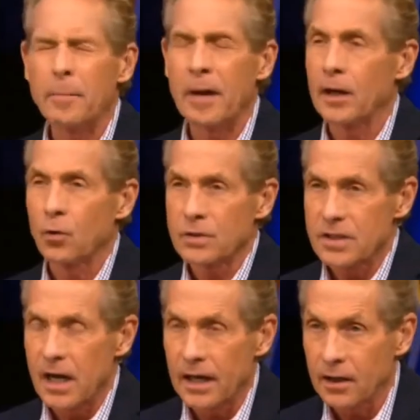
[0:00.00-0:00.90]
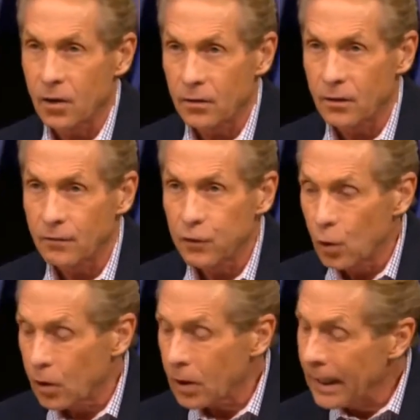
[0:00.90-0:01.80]
better with Zion on the
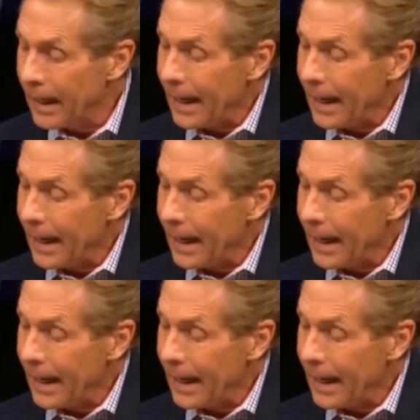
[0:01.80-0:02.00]
floor.